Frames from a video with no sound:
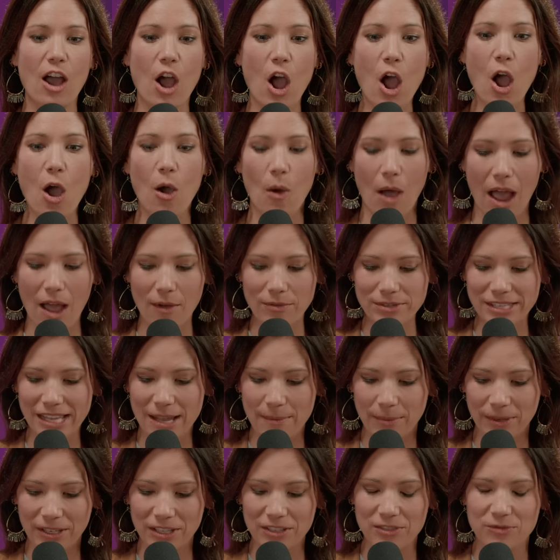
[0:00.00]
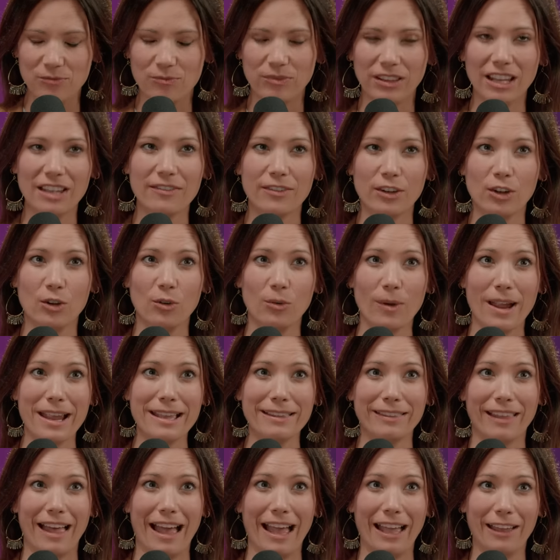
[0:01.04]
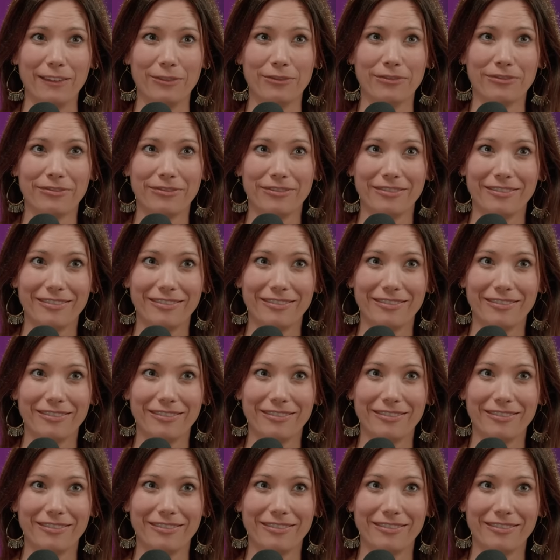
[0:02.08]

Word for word: Oh, I was able to live a great life.